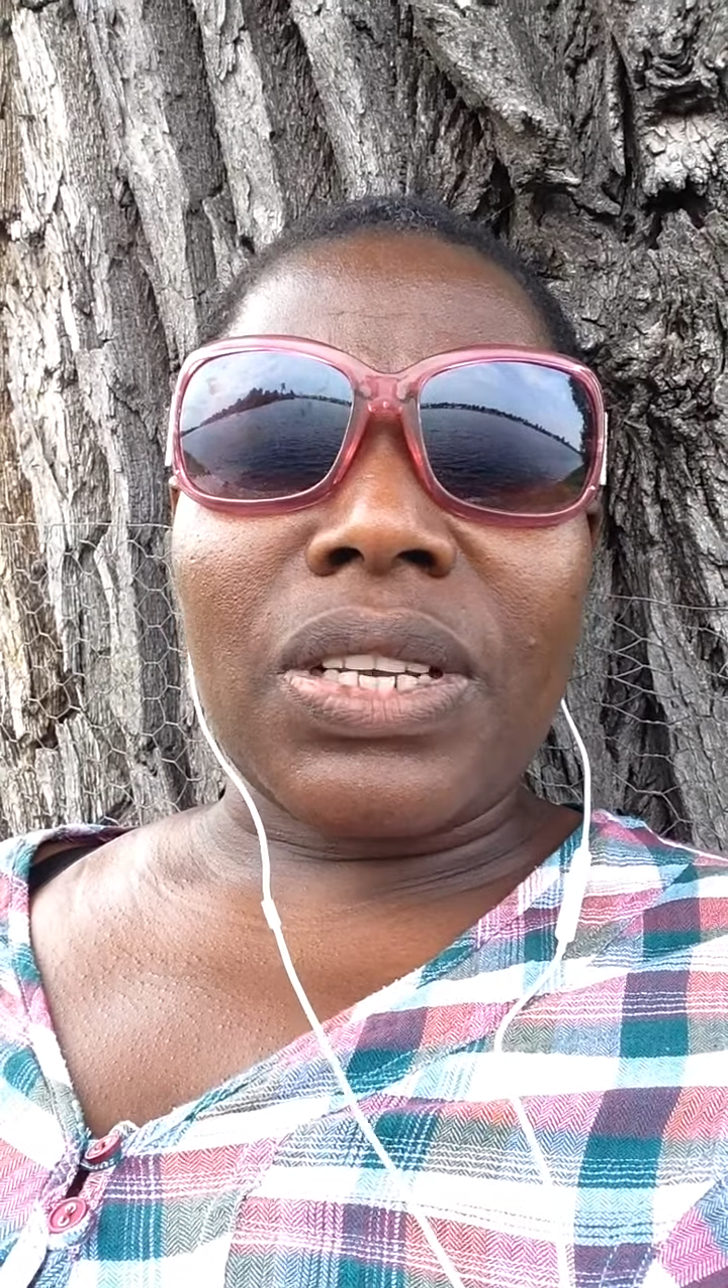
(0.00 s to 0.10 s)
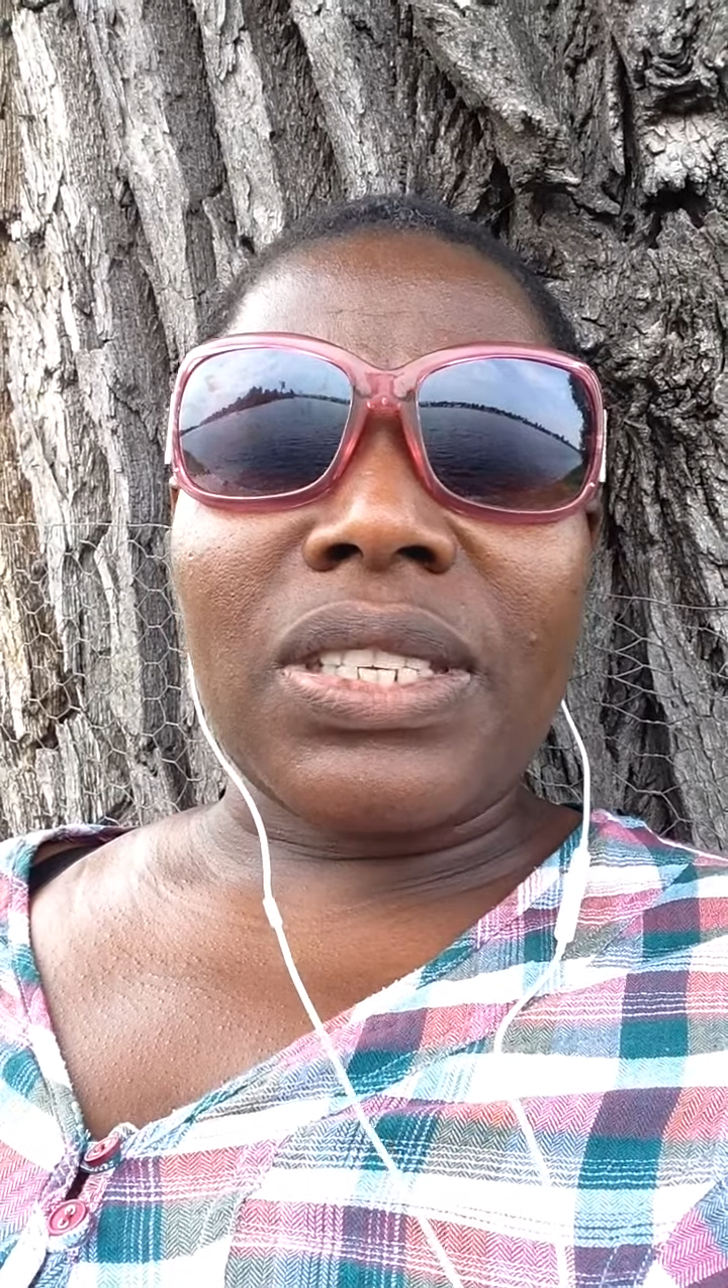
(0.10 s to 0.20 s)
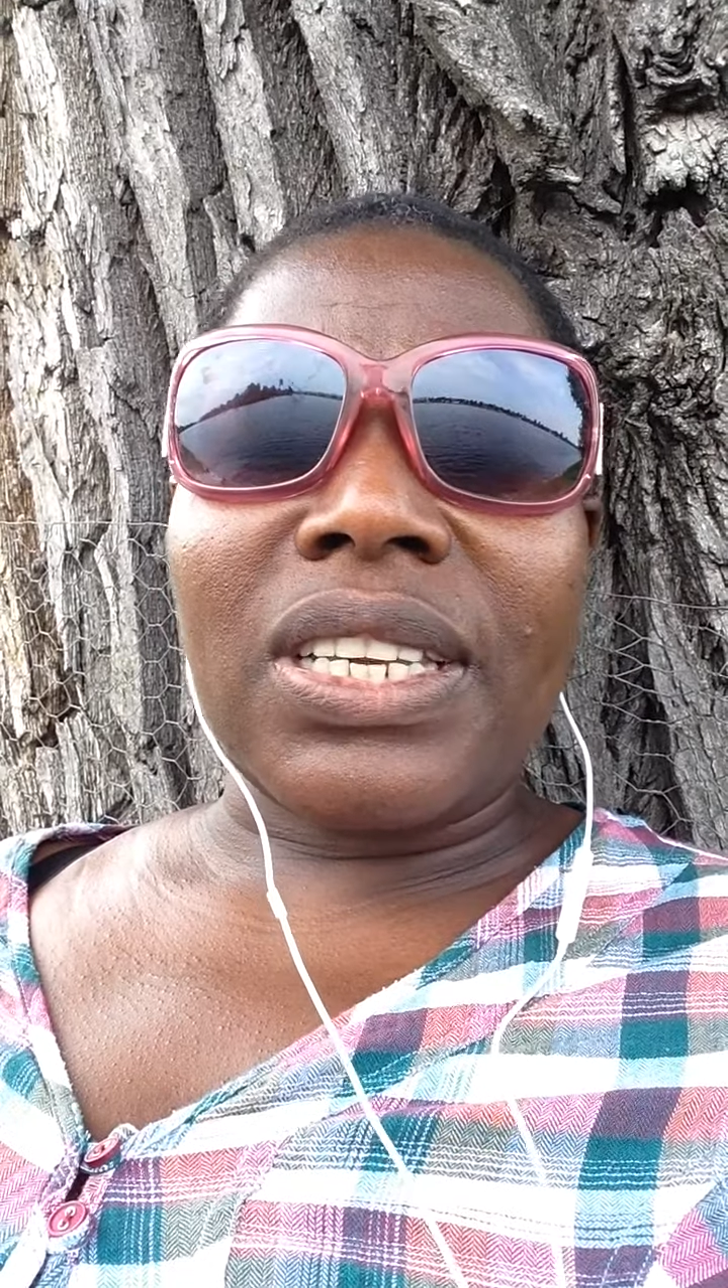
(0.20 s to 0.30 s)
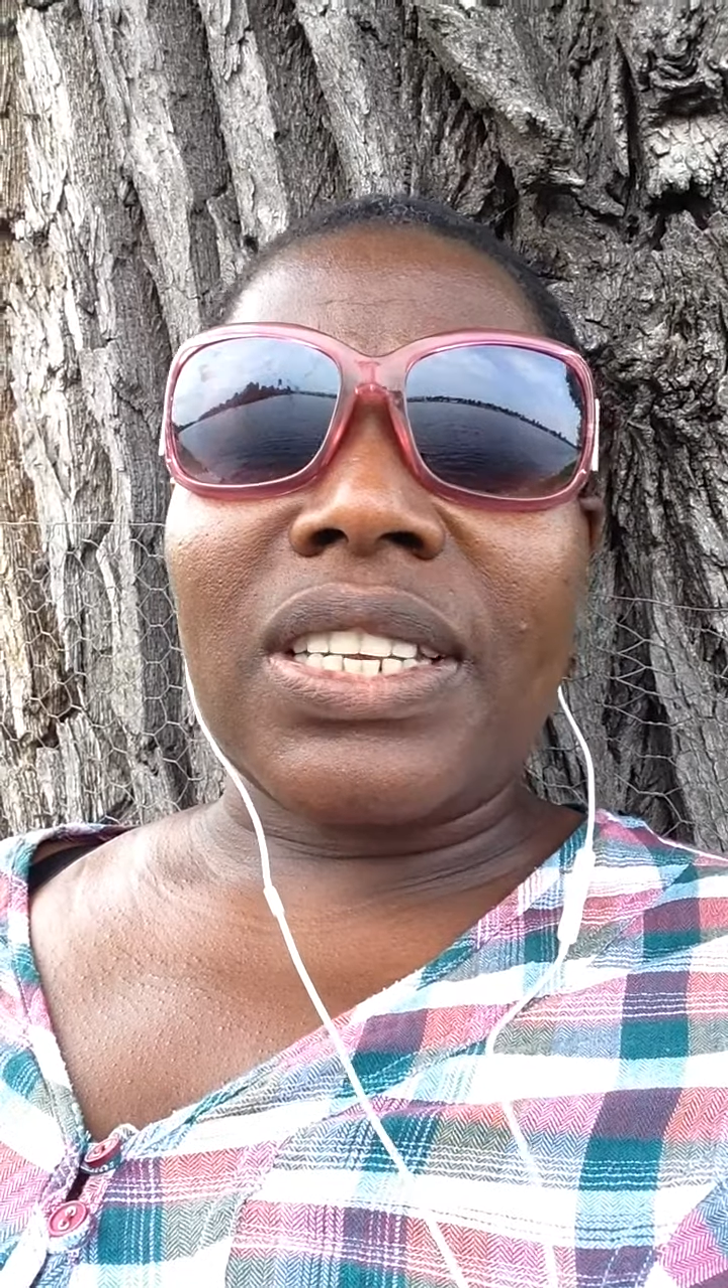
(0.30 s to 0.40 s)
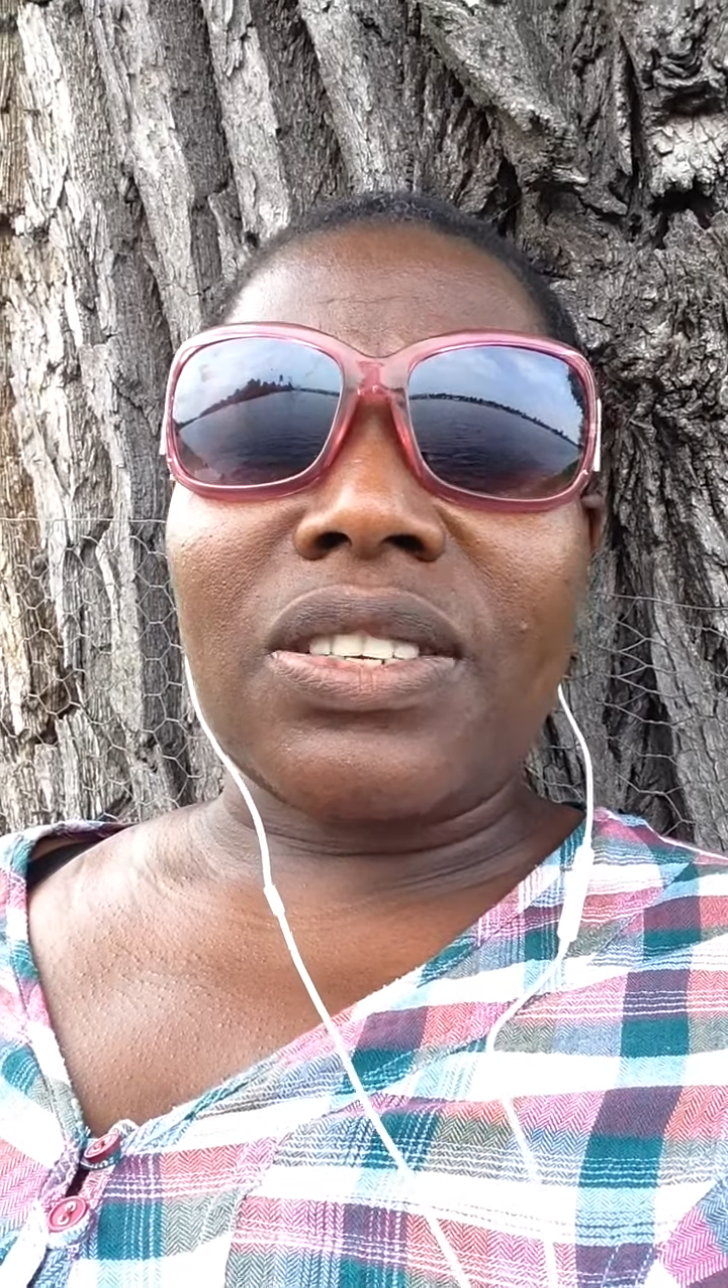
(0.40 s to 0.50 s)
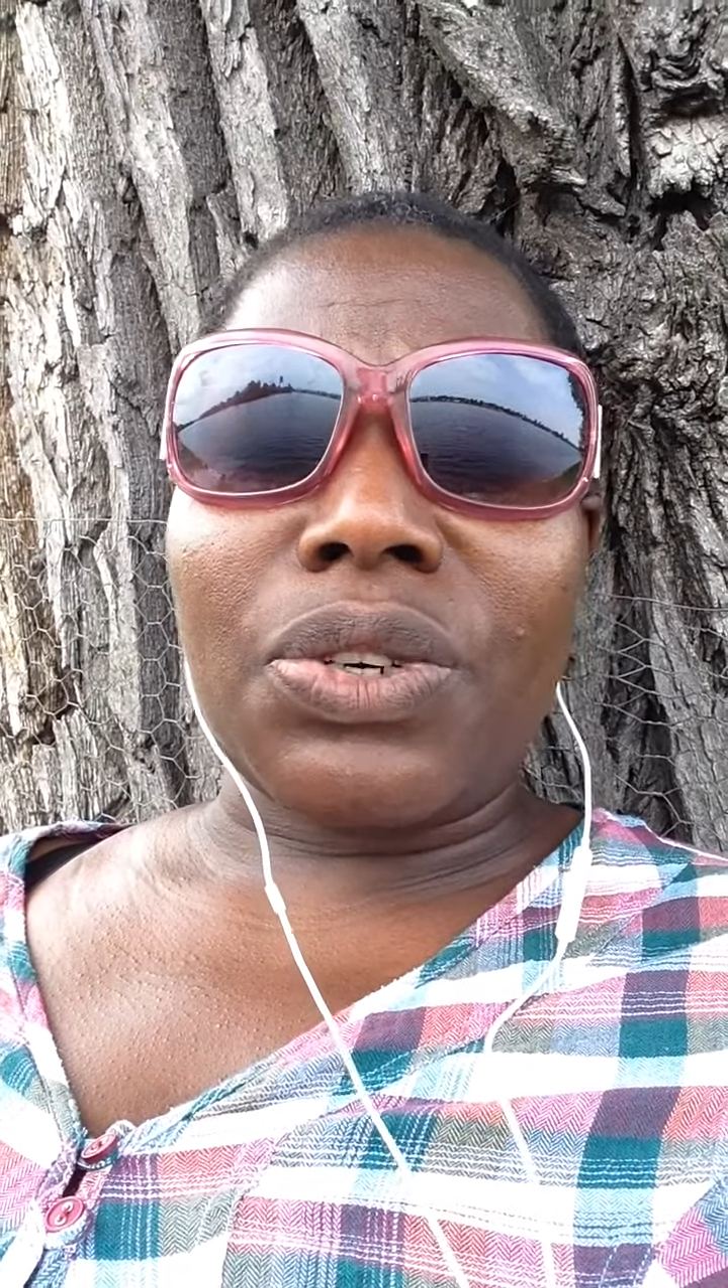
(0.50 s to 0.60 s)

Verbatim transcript: see these